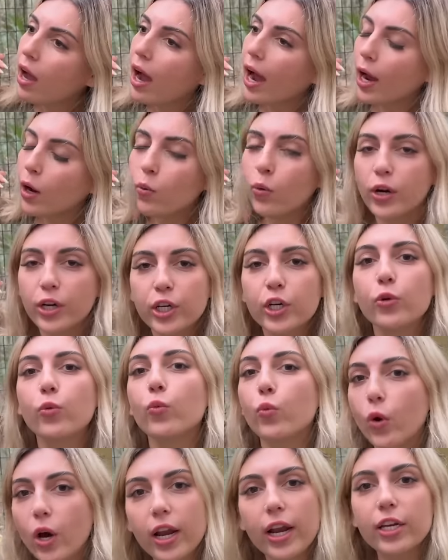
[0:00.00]
I wonder
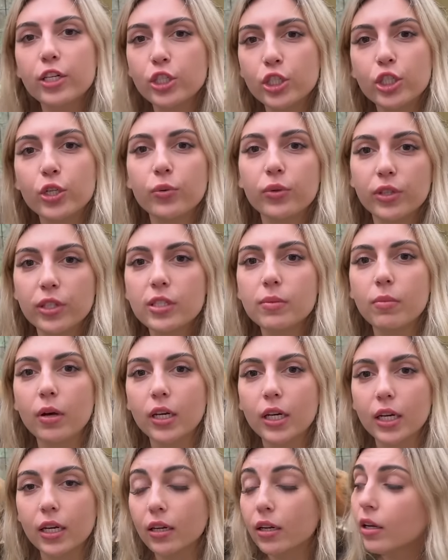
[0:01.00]
what I should do with this
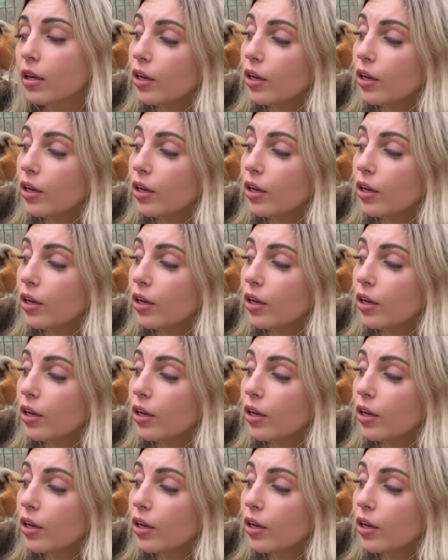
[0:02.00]
money?